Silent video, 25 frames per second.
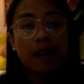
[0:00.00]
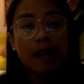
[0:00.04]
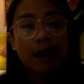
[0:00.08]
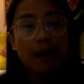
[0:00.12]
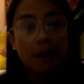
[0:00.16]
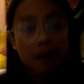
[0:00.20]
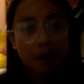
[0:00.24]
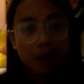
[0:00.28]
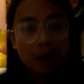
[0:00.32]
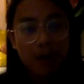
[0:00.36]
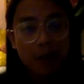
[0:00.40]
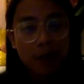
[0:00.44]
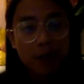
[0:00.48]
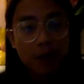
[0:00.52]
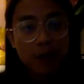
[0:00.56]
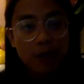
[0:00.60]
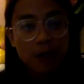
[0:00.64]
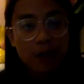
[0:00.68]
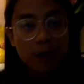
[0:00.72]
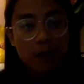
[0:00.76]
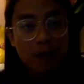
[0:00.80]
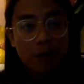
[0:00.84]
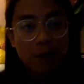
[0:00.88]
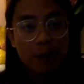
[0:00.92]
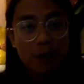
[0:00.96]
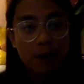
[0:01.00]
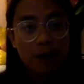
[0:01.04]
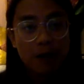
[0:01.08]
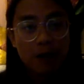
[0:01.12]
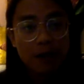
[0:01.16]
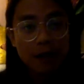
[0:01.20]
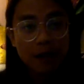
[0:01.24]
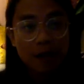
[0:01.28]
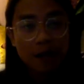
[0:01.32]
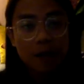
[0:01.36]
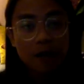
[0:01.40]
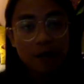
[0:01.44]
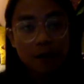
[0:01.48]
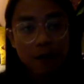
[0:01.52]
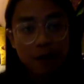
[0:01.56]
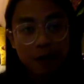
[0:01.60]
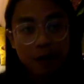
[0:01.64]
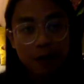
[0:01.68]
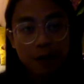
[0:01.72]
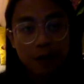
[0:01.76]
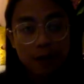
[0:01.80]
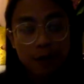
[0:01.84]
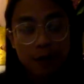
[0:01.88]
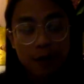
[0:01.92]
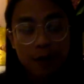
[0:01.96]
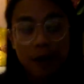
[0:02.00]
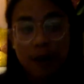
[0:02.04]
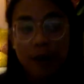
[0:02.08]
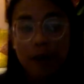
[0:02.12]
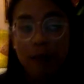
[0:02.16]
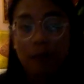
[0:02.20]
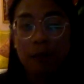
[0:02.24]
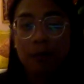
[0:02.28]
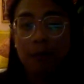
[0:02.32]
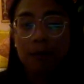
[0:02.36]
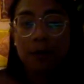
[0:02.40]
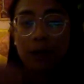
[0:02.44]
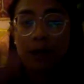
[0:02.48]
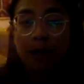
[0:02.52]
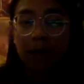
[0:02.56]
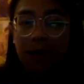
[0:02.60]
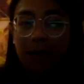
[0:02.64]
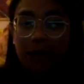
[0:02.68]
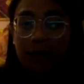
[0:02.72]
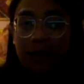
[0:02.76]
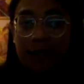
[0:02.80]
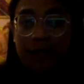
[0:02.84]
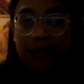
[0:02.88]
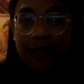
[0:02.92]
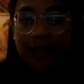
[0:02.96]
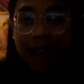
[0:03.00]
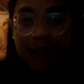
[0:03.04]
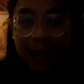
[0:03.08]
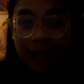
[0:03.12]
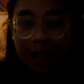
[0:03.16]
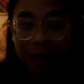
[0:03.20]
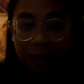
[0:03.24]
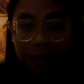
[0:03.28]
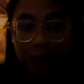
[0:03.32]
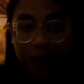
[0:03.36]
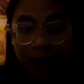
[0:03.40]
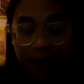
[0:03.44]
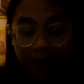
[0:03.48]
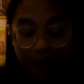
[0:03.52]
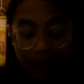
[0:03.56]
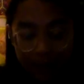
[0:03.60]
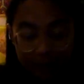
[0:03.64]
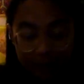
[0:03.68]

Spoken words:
a relationship with ourselves first, so that when we get to the Sahasrara,